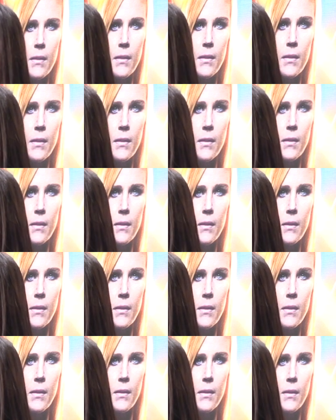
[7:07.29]

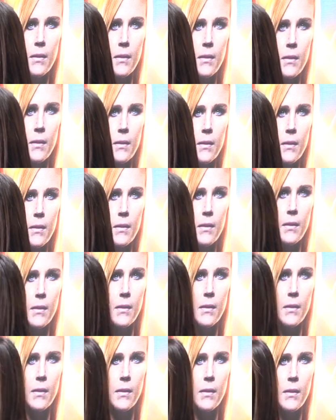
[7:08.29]

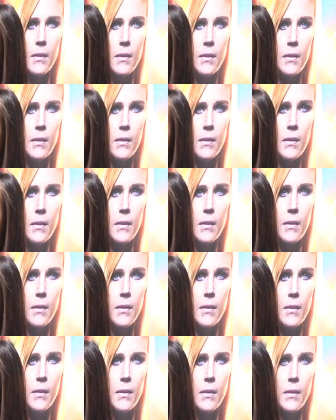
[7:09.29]

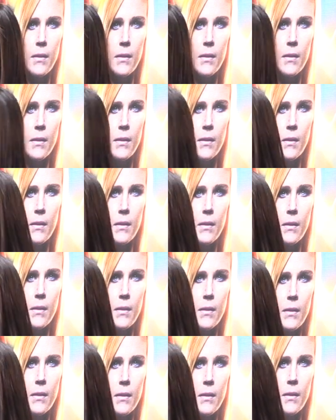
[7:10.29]

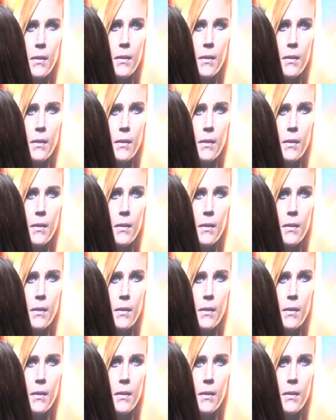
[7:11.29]
[no speech]